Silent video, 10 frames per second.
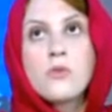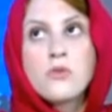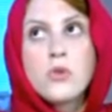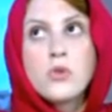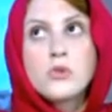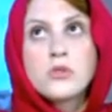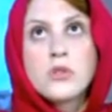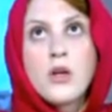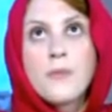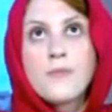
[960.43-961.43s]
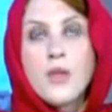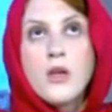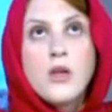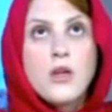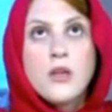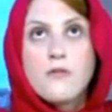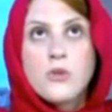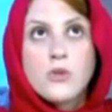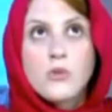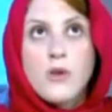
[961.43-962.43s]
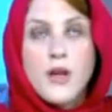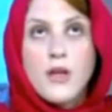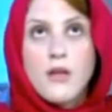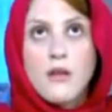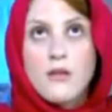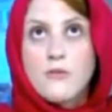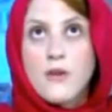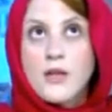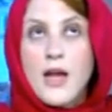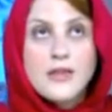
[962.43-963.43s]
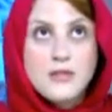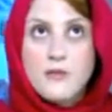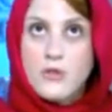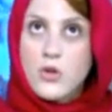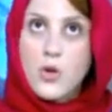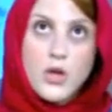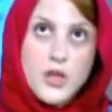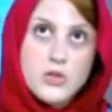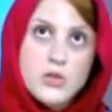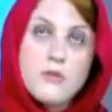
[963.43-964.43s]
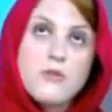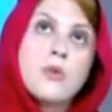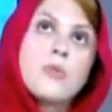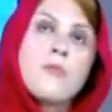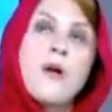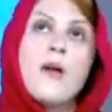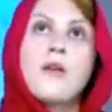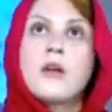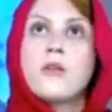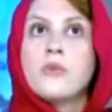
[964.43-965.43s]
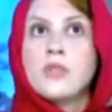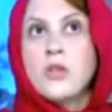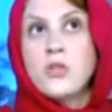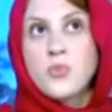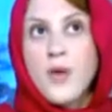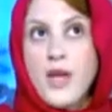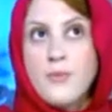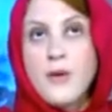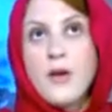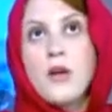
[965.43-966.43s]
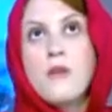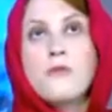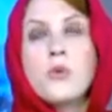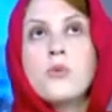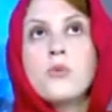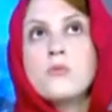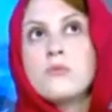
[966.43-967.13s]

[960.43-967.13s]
course, if you're writing an essay for your college, if you're preparing a research paper, if you're